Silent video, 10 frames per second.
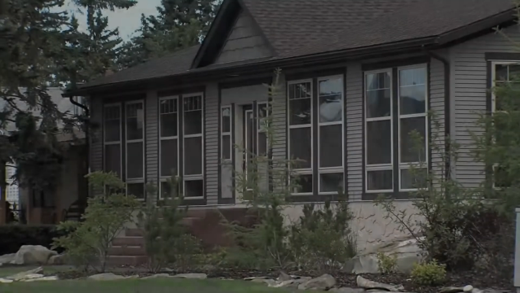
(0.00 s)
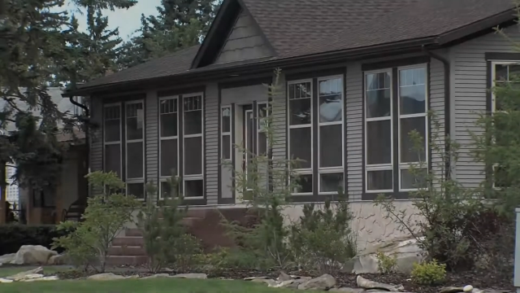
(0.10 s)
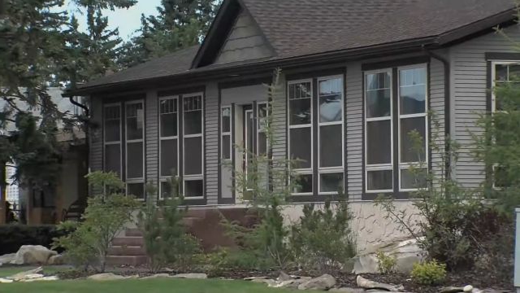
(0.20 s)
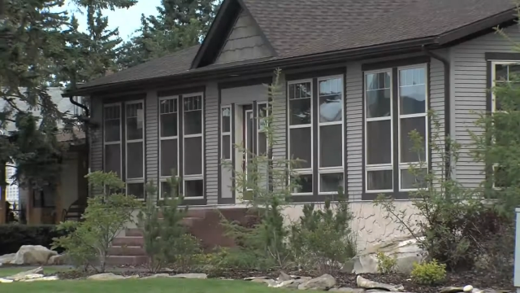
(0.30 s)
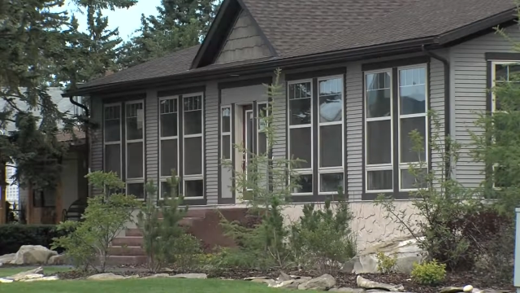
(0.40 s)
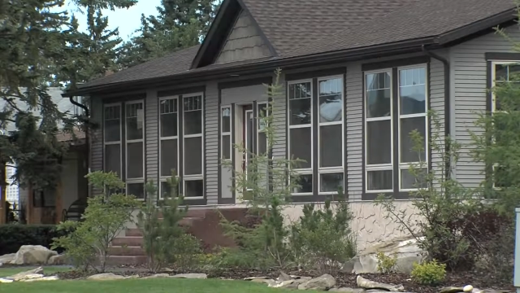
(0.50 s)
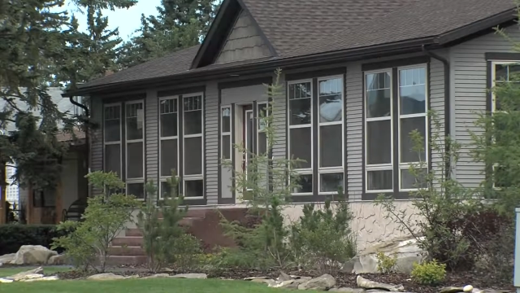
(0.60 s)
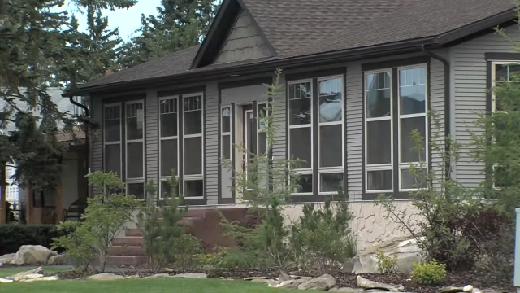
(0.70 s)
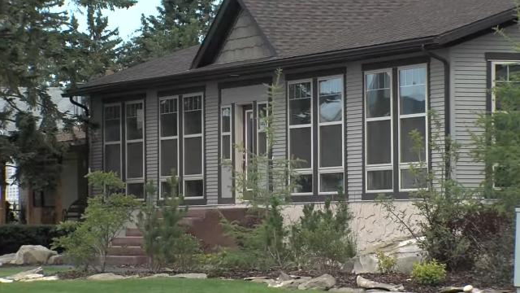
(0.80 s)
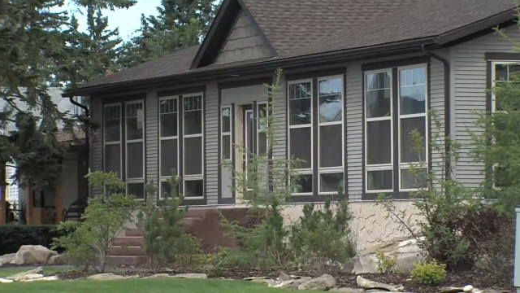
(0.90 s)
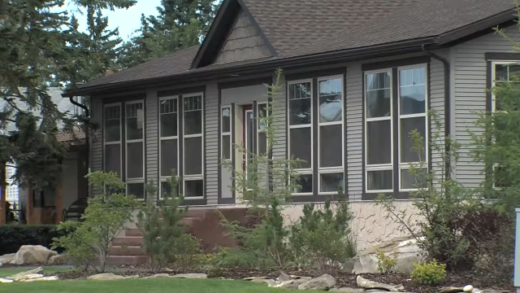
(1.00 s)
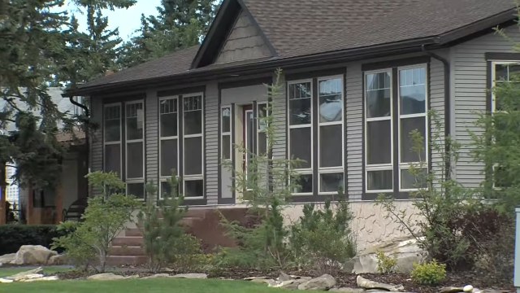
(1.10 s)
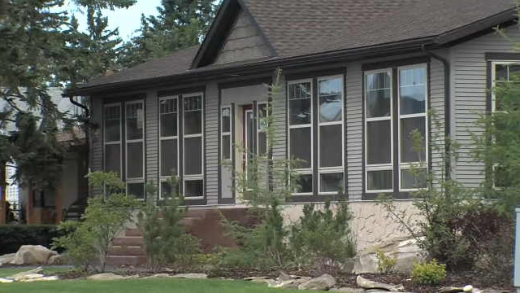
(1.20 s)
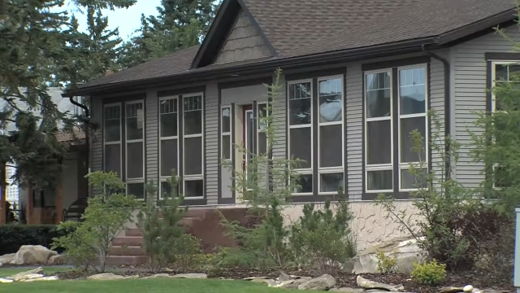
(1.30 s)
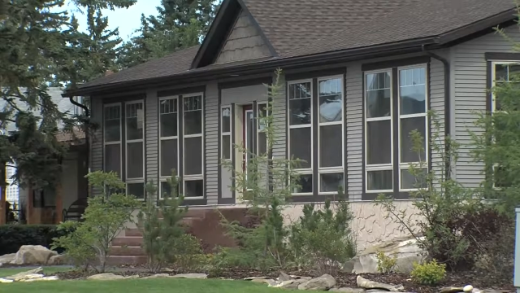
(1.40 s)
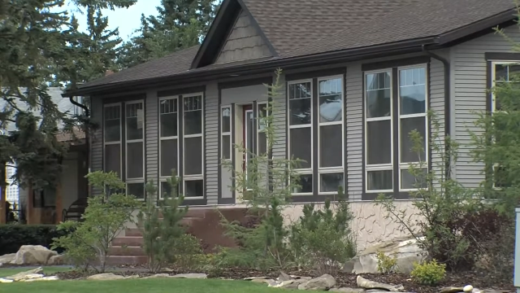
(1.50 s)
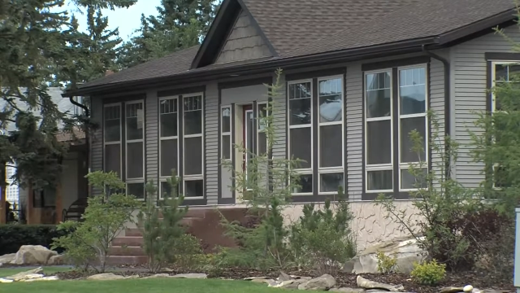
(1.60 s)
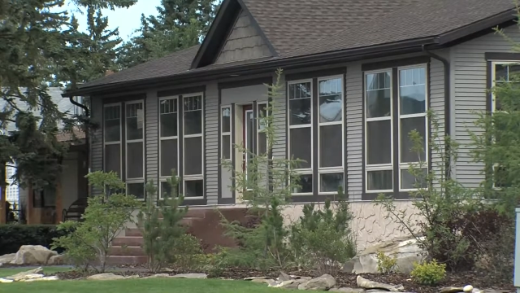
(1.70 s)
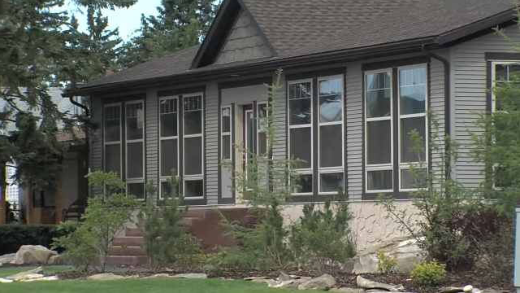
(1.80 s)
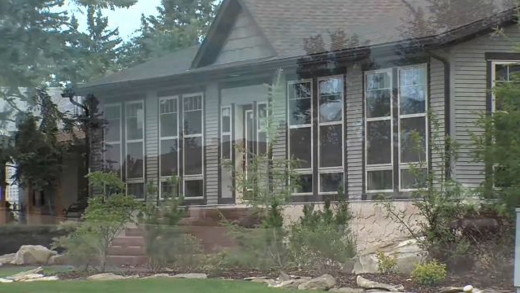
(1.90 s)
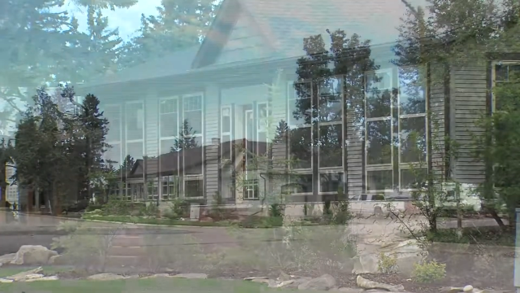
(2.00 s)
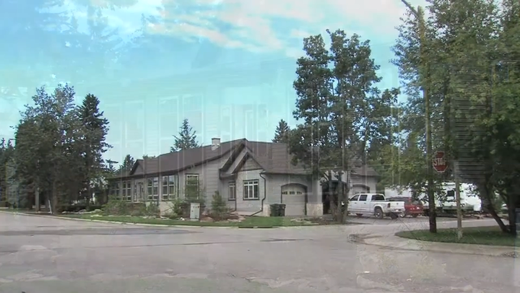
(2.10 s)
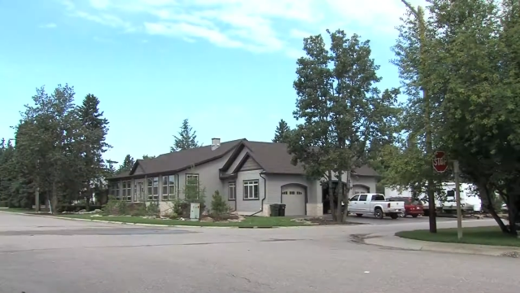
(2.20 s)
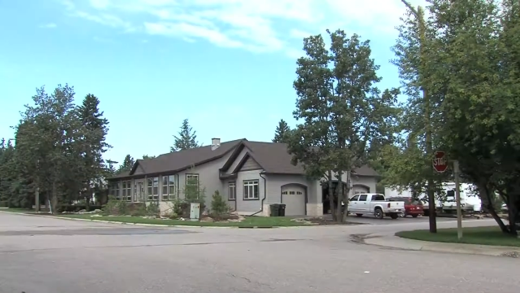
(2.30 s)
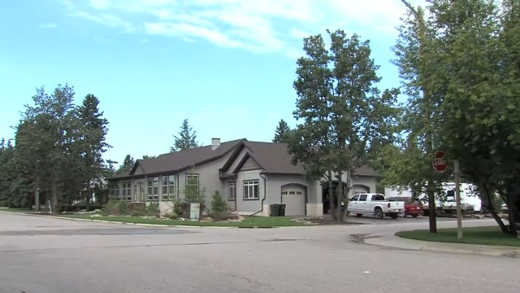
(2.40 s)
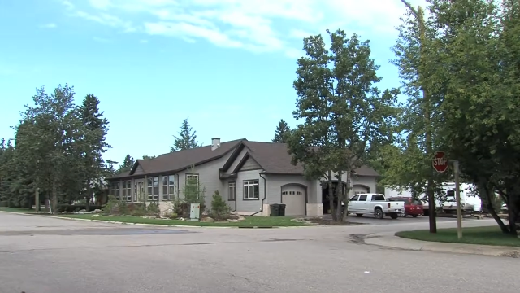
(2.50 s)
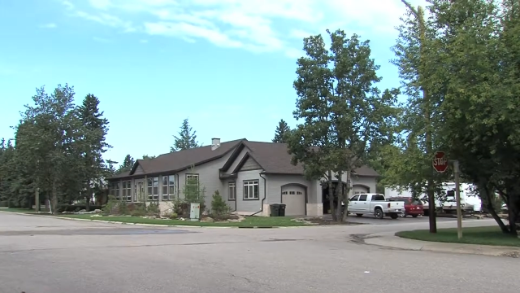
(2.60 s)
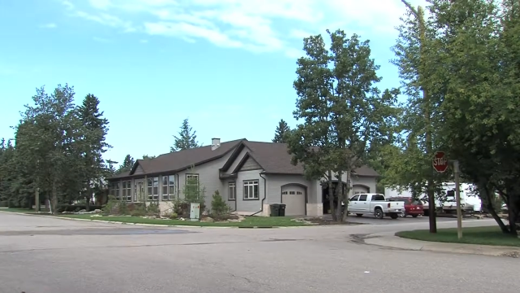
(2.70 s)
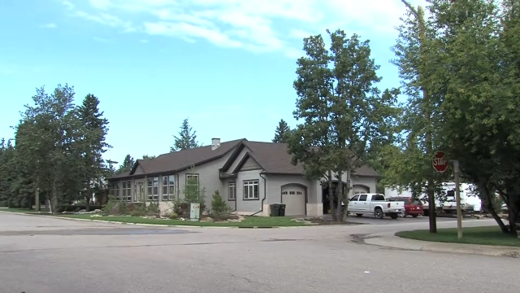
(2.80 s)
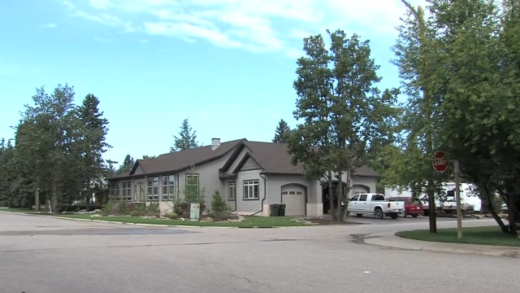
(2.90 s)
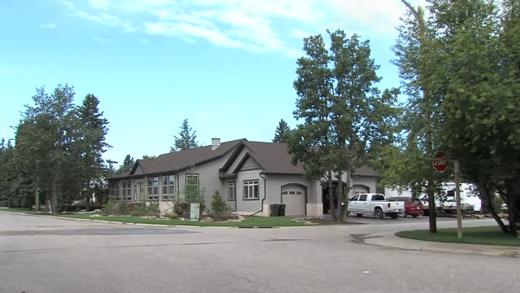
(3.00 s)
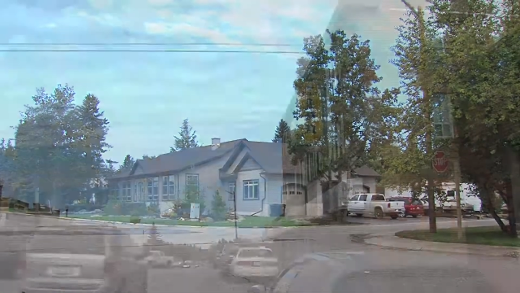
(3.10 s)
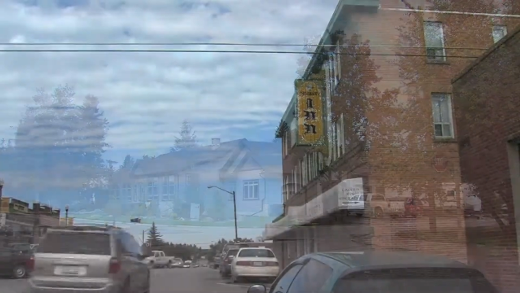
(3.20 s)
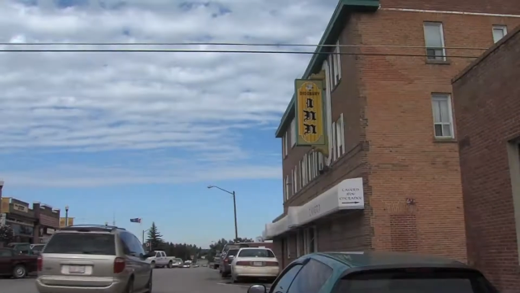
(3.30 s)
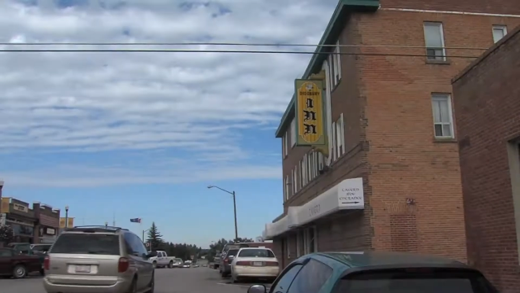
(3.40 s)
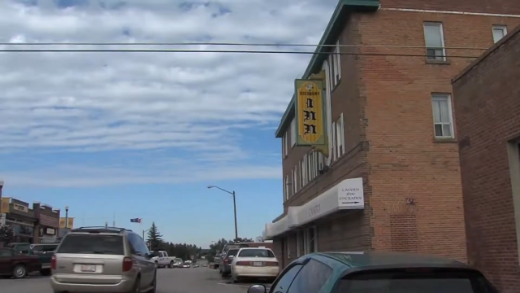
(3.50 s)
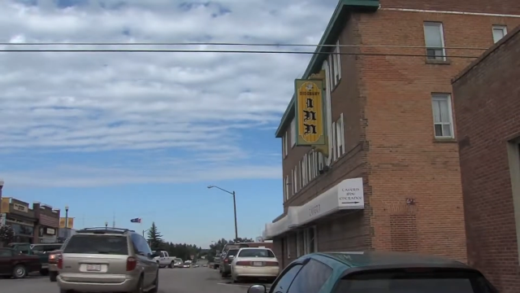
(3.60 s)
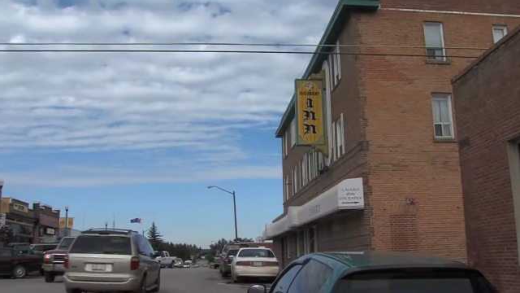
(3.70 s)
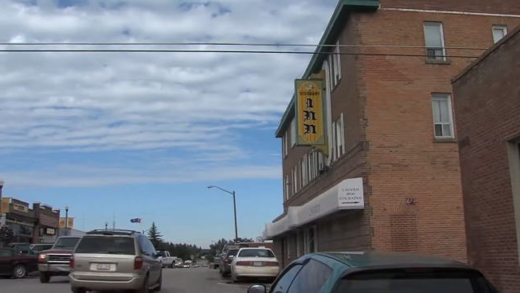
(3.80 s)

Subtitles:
Nobody's mouth can be seen.